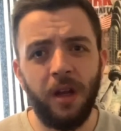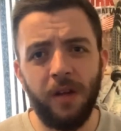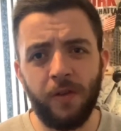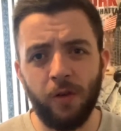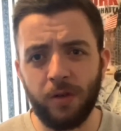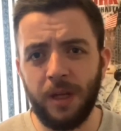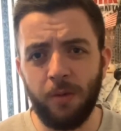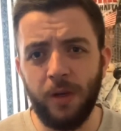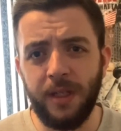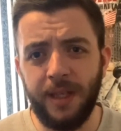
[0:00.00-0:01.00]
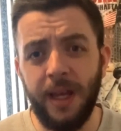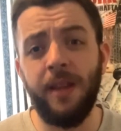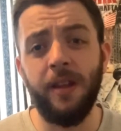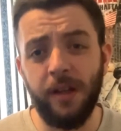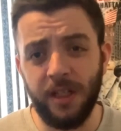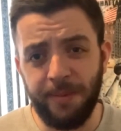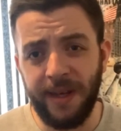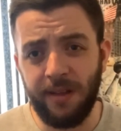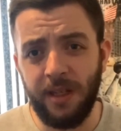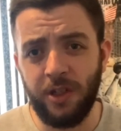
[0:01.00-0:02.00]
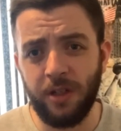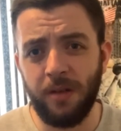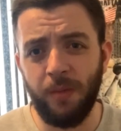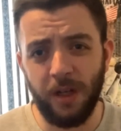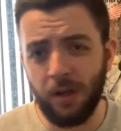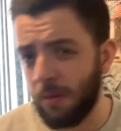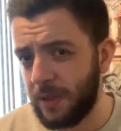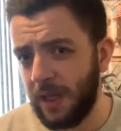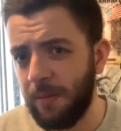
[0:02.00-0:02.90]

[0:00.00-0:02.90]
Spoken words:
Of course, I'm going to say that they respect each other when it comes to it.